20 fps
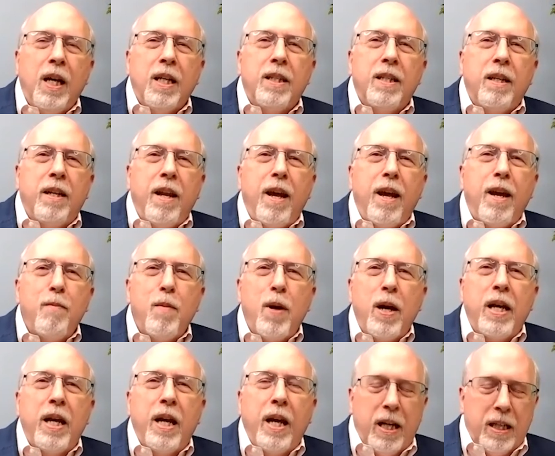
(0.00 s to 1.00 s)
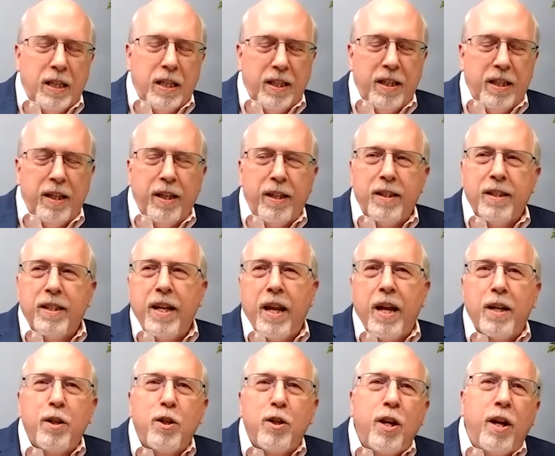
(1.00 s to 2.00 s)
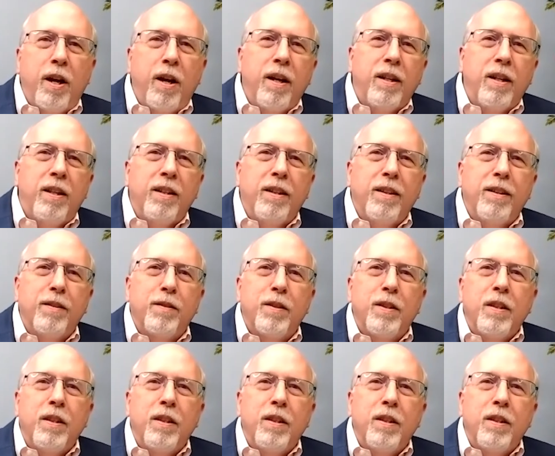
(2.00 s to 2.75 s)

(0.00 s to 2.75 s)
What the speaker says: Today, my guest is Dan Chenok, the